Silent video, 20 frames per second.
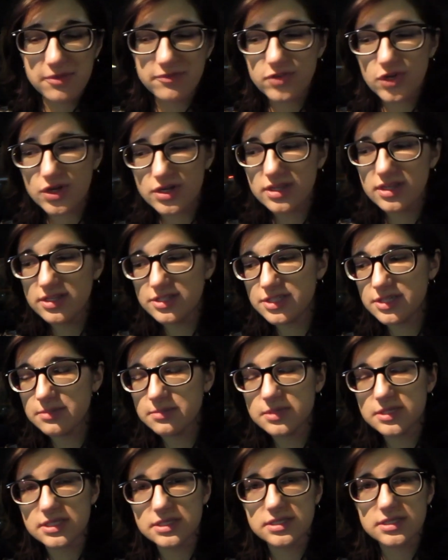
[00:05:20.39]
I've gone to the
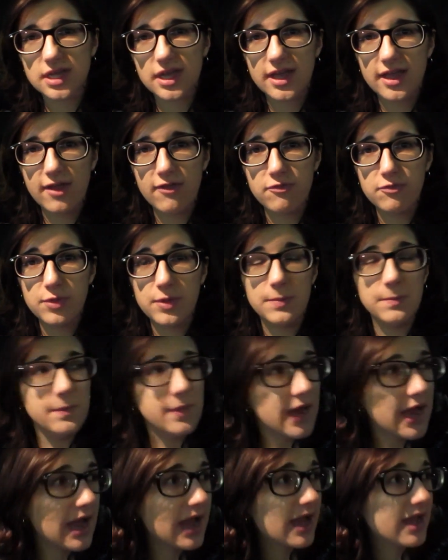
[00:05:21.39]
gym since I have been
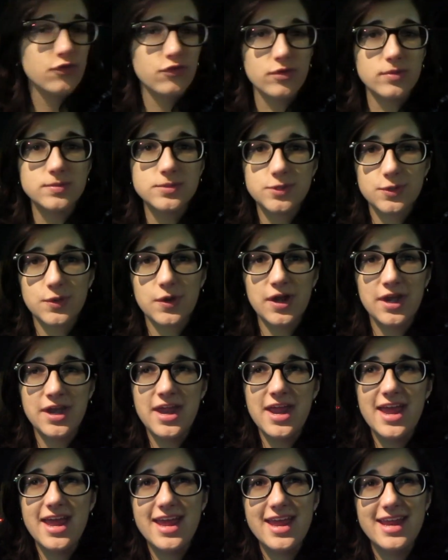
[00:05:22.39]
back from Jordan.
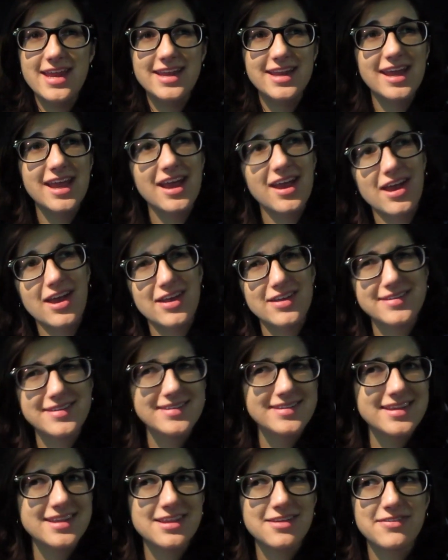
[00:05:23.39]
This
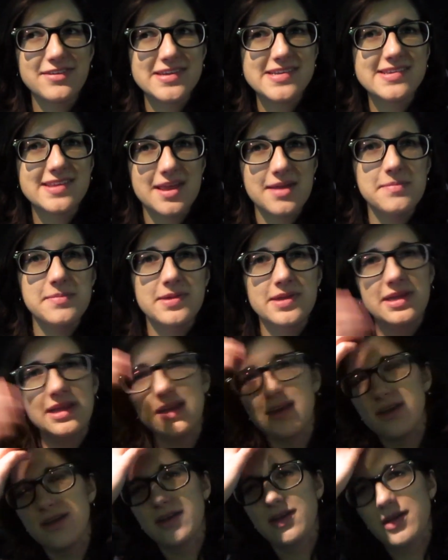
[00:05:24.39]
is like the first time
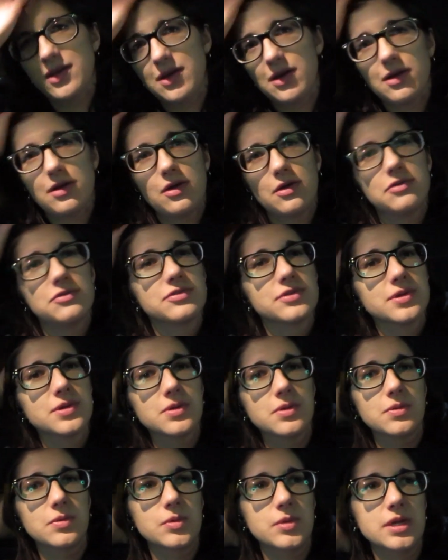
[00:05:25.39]
in over
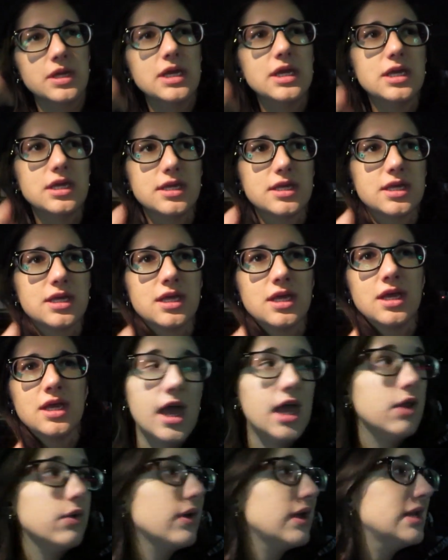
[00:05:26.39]
a week.
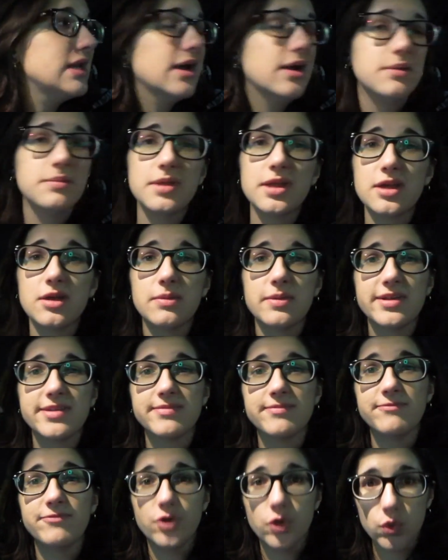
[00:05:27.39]
Anyway, now I'm gonna go buy
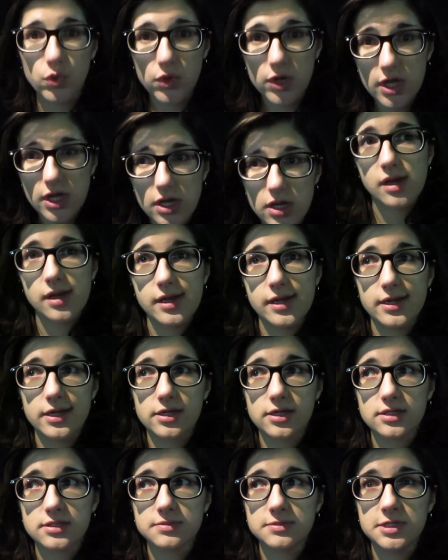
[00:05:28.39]
some food and
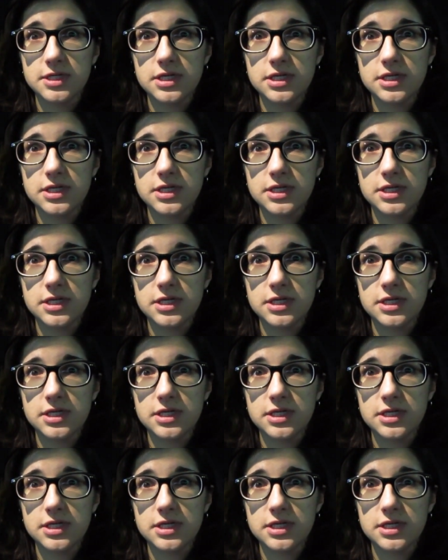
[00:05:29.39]
cook some